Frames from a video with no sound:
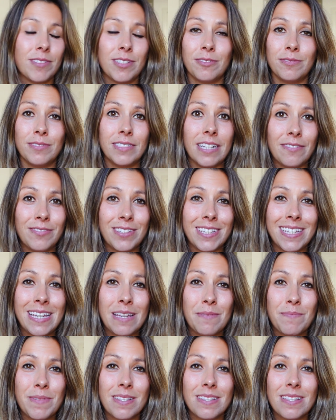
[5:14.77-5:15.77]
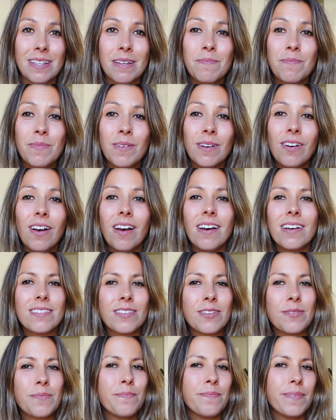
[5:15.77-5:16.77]
so definitely keep it simple.
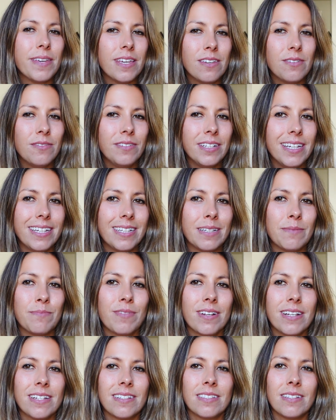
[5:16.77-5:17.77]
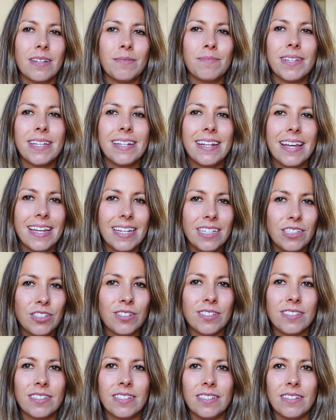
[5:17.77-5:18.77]
Also, be unique and bring something
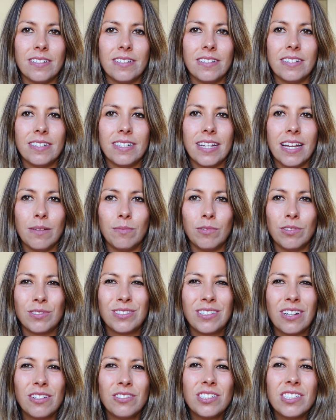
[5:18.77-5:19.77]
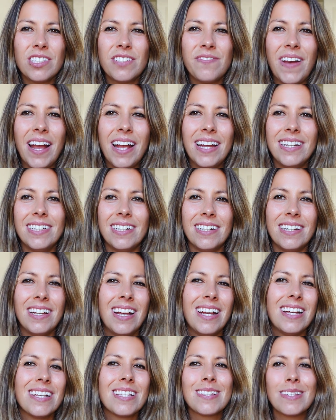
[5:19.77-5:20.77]
interesting to the table. Don't just find a
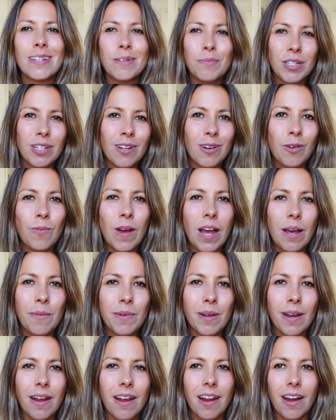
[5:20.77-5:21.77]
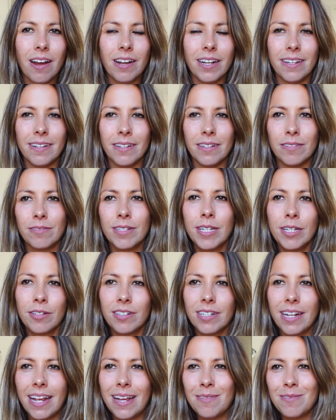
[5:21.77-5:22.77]
similar webinar and
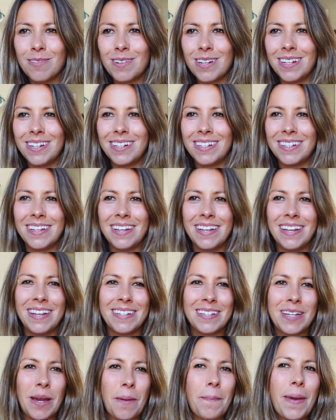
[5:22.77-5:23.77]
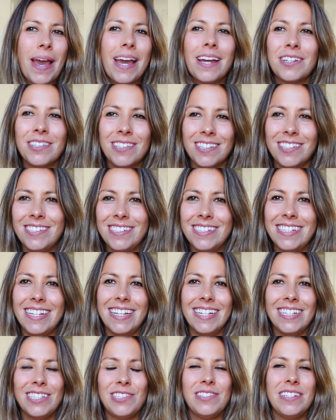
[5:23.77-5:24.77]
recreate what a competitor
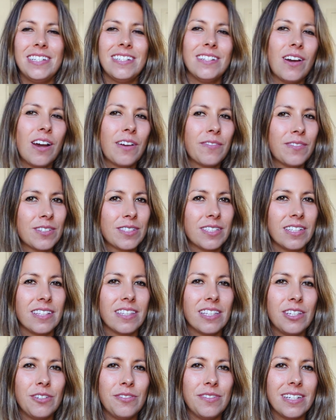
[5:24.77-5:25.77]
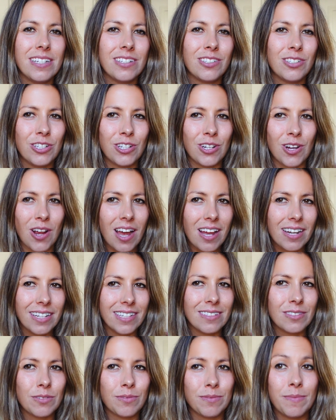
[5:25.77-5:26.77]
did. You need to offer something unique to your
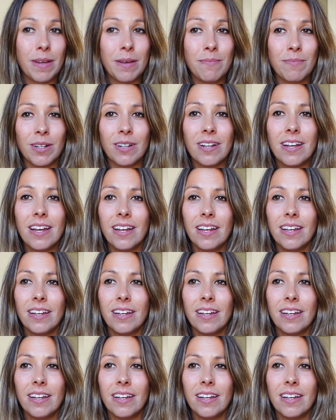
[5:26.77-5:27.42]
audience. Remember,